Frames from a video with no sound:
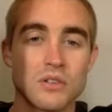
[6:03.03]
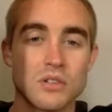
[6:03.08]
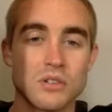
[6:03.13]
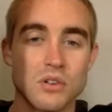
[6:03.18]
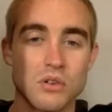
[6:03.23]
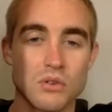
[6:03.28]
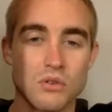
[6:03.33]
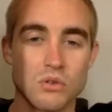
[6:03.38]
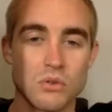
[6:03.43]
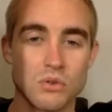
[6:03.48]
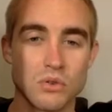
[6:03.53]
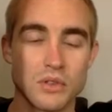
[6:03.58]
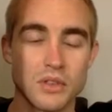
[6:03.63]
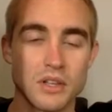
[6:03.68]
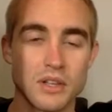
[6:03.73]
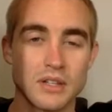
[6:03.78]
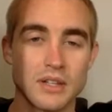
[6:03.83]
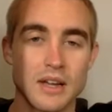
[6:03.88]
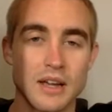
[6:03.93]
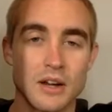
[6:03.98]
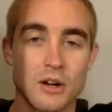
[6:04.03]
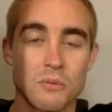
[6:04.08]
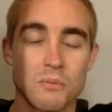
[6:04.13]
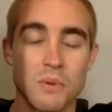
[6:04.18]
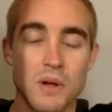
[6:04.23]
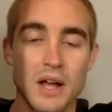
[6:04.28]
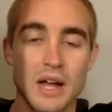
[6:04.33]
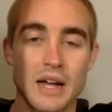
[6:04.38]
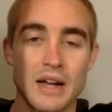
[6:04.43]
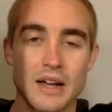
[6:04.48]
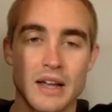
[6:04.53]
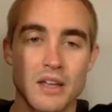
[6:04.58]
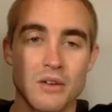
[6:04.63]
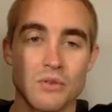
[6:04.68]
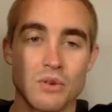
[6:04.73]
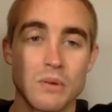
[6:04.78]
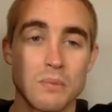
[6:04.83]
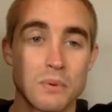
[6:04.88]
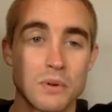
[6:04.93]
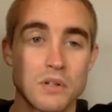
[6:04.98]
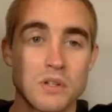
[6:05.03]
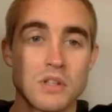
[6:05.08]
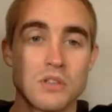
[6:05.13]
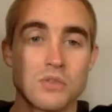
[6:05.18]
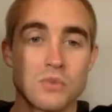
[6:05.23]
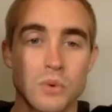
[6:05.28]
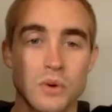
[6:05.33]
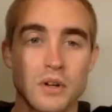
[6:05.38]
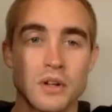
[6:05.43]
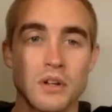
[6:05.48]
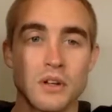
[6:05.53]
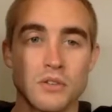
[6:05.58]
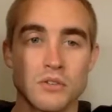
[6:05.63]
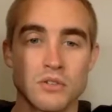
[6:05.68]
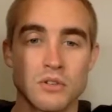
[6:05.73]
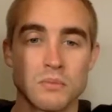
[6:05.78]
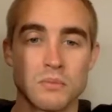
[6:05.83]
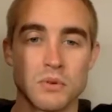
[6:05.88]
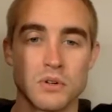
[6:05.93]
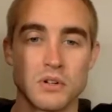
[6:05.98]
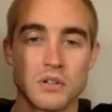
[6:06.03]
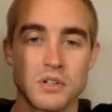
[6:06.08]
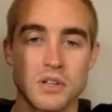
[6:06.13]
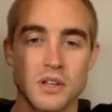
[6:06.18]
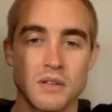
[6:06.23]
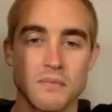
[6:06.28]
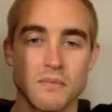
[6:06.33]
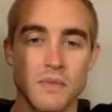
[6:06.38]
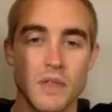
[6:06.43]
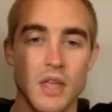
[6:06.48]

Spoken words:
circle, the entire pie represents 100%.